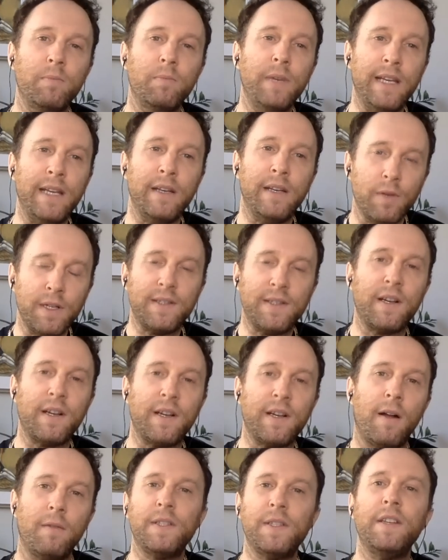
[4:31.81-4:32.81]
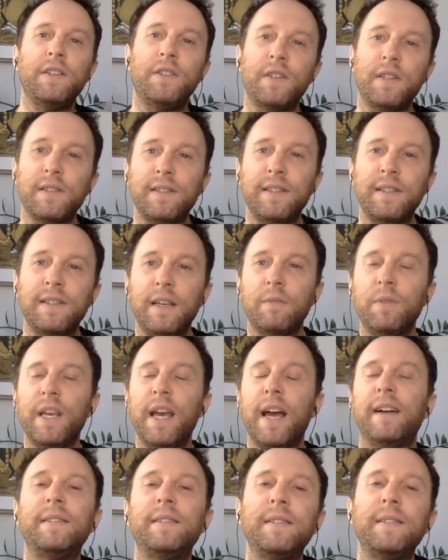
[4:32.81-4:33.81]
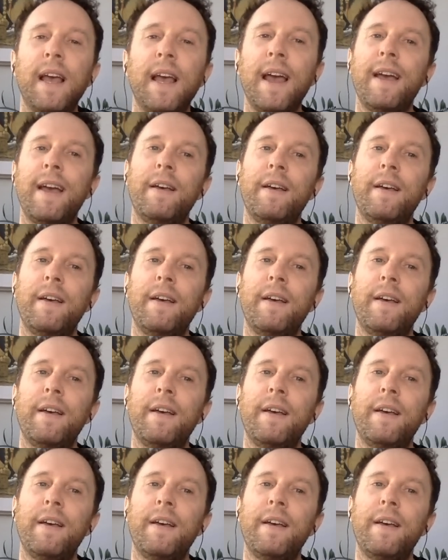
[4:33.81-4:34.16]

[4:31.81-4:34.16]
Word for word: me in a recent conversation on TMBS,